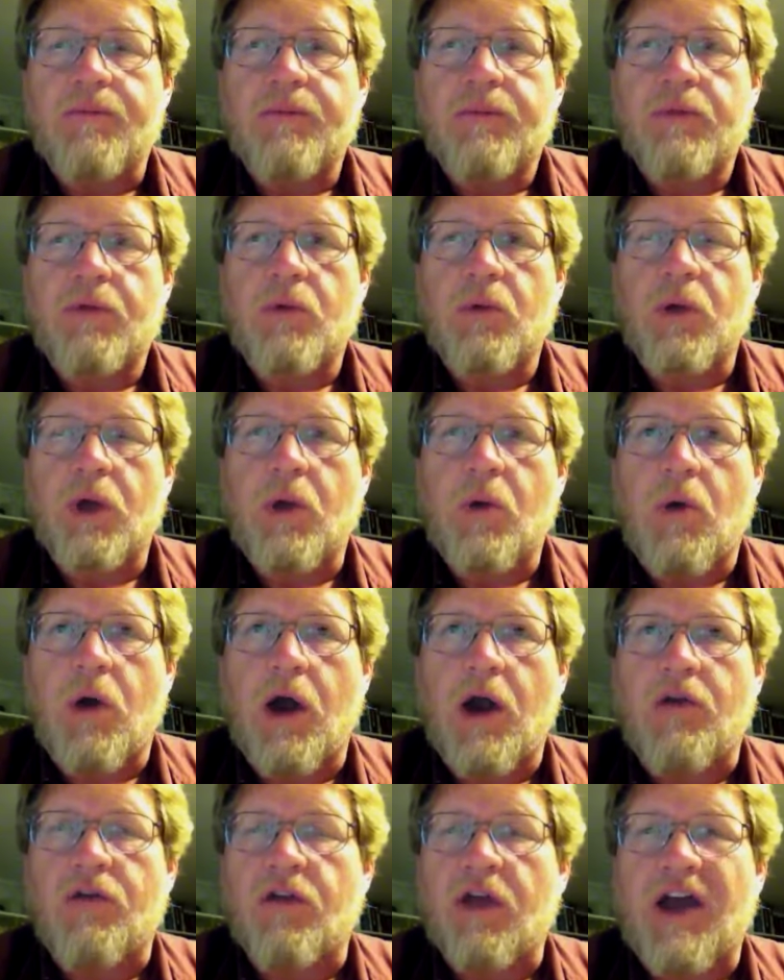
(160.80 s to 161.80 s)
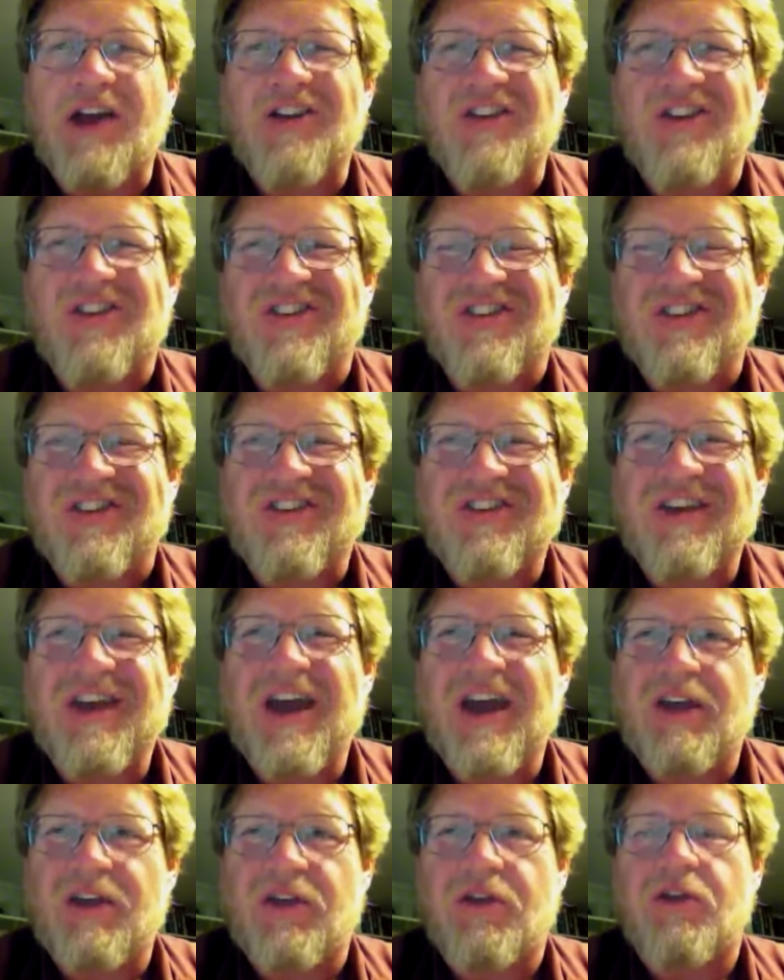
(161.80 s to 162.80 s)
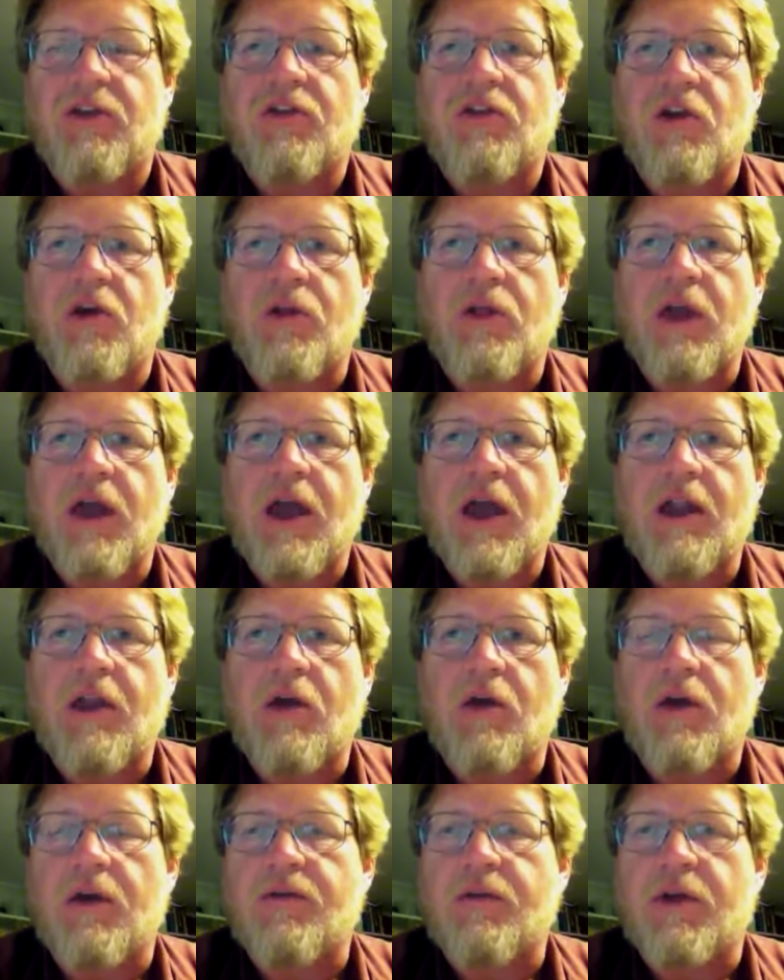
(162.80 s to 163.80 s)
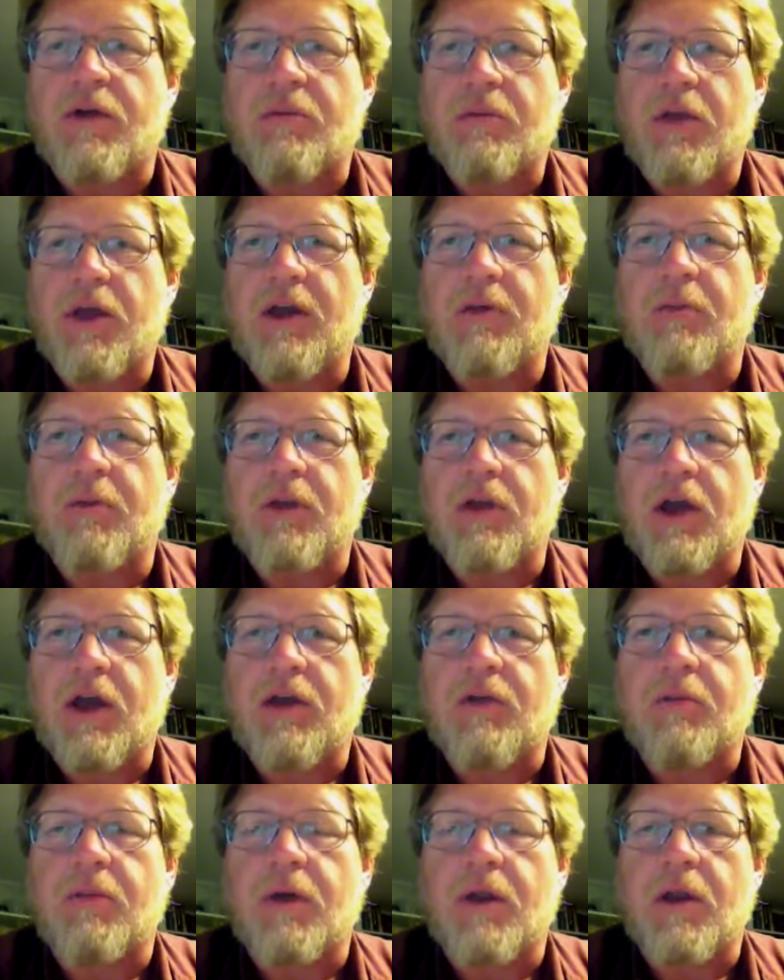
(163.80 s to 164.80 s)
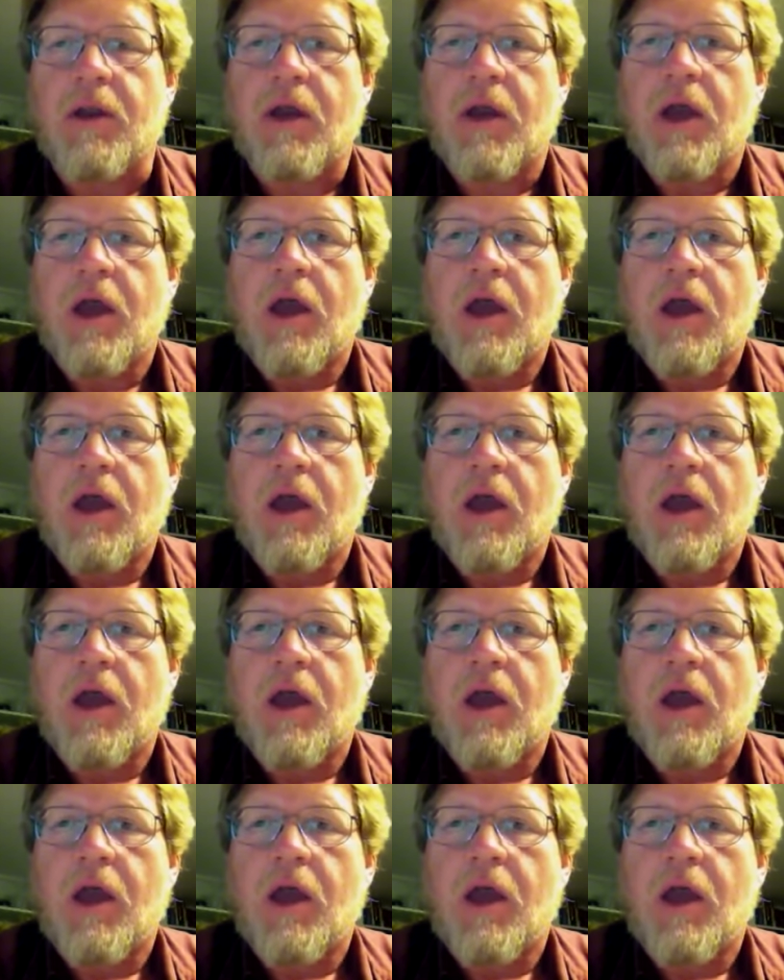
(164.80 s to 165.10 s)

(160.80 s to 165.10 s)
requires not just a test to show that, or even a placement test, but